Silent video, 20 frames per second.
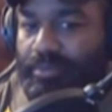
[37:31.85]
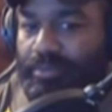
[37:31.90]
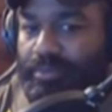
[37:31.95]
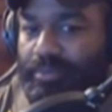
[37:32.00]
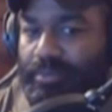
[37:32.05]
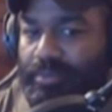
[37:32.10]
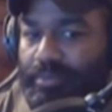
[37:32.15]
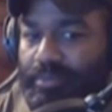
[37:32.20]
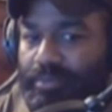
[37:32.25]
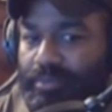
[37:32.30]

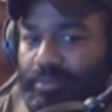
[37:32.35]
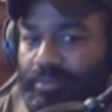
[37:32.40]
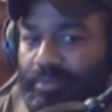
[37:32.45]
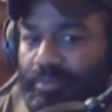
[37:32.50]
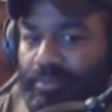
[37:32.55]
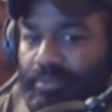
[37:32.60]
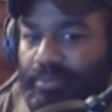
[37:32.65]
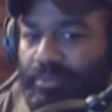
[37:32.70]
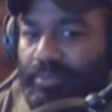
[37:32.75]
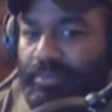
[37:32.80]

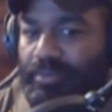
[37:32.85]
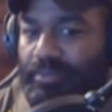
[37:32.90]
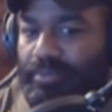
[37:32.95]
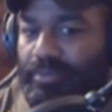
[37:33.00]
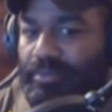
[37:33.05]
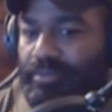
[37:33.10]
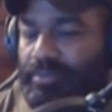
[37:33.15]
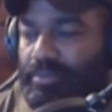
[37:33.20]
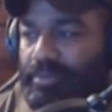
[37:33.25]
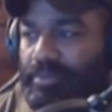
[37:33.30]

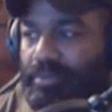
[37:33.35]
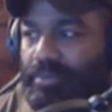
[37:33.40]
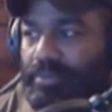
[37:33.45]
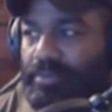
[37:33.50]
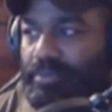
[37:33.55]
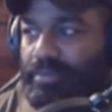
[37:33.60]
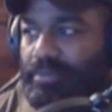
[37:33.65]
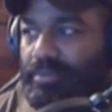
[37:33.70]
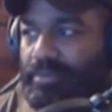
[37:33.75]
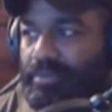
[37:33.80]

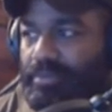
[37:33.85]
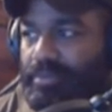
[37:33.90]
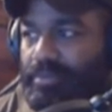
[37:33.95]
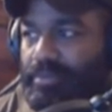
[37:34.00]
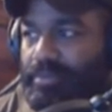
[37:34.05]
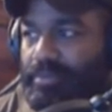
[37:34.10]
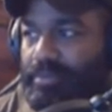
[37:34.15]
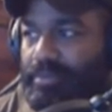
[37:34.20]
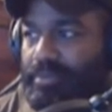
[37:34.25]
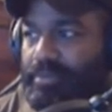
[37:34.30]

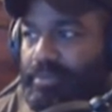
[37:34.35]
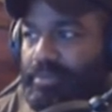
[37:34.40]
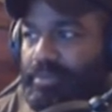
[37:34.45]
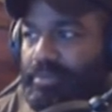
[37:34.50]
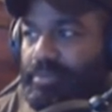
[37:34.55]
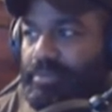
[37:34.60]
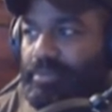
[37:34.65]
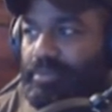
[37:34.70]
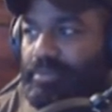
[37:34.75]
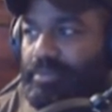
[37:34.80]

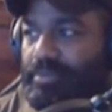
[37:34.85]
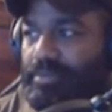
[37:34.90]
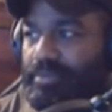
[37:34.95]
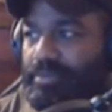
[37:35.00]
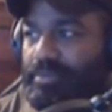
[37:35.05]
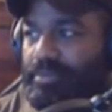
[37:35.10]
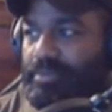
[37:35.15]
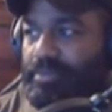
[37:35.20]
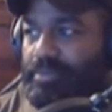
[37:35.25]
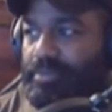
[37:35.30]

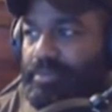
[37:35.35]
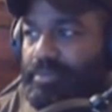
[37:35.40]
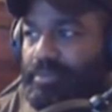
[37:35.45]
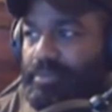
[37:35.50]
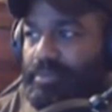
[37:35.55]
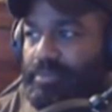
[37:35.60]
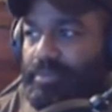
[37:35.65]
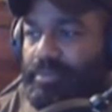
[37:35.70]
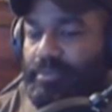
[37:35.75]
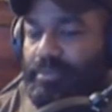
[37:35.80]

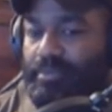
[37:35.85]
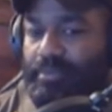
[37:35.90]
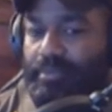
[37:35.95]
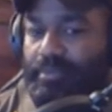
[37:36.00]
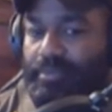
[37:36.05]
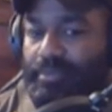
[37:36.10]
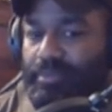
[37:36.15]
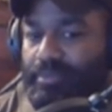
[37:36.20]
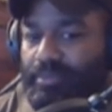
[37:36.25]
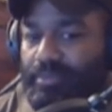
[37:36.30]

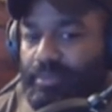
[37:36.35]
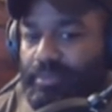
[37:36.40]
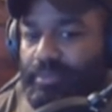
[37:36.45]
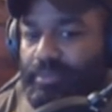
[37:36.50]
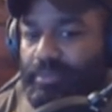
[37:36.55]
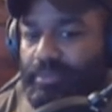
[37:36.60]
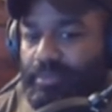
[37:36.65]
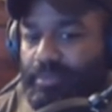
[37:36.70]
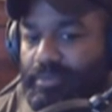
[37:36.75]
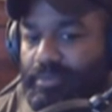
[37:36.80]

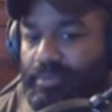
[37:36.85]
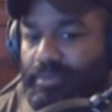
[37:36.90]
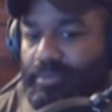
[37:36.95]
(not speaking)